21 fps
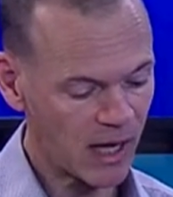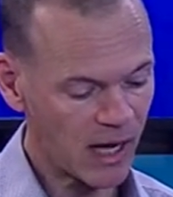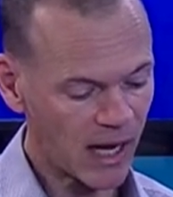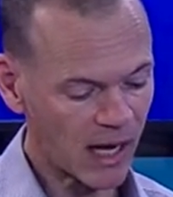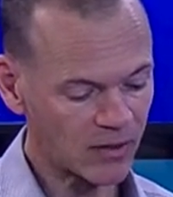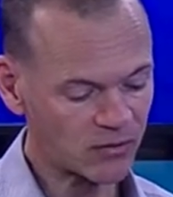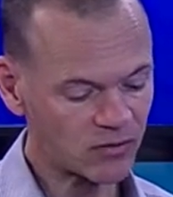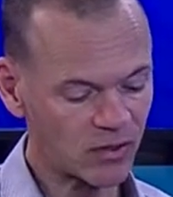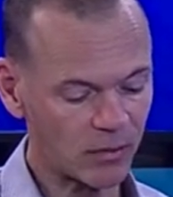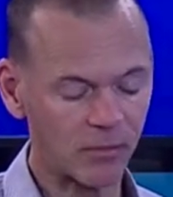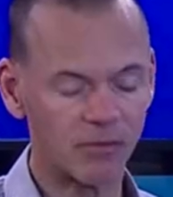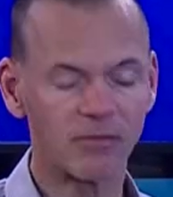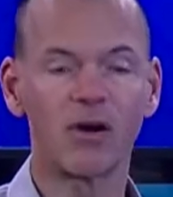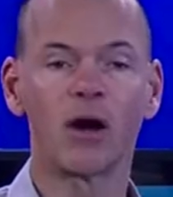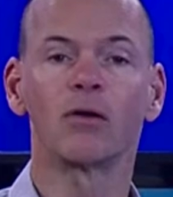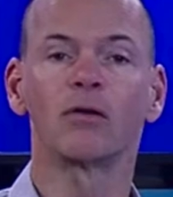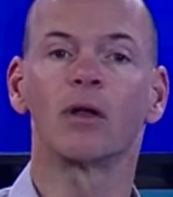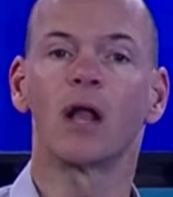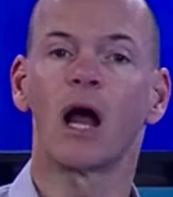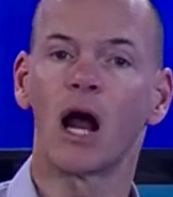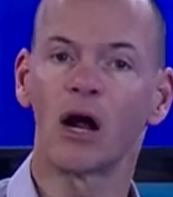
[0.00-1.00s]
at some of our
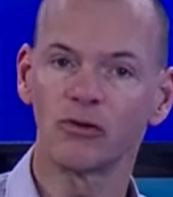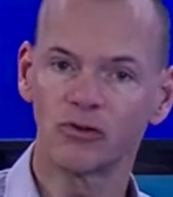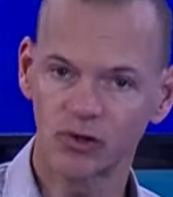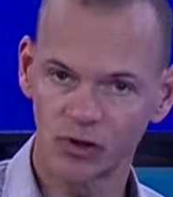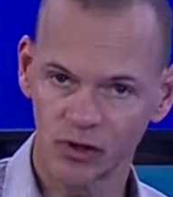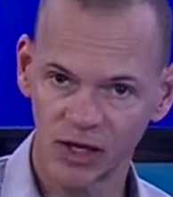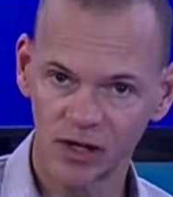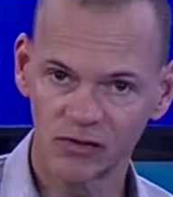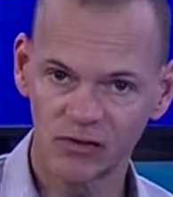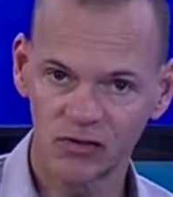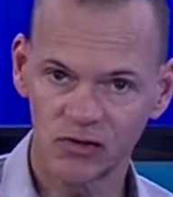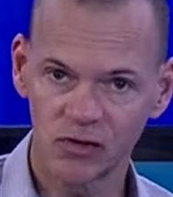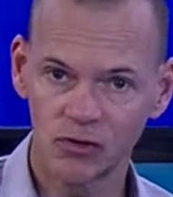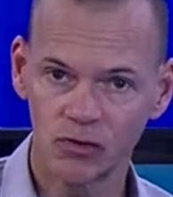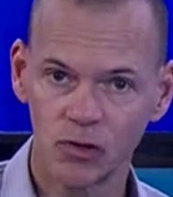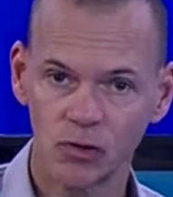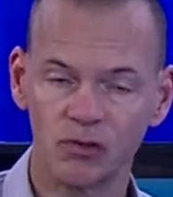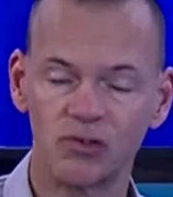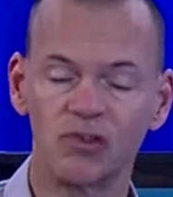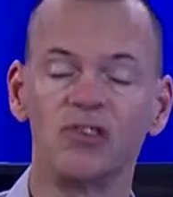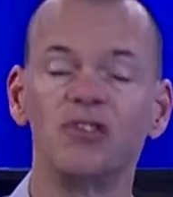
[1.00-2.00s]
larger
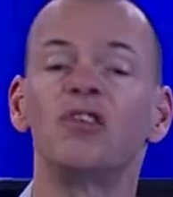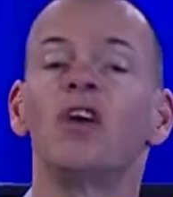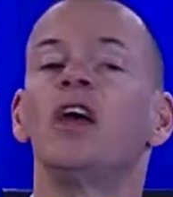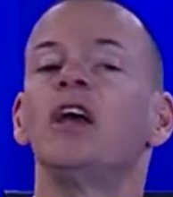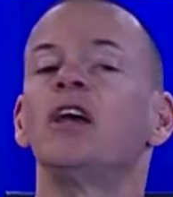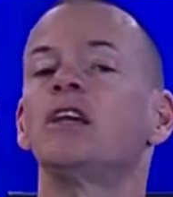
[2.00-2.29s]
institutions,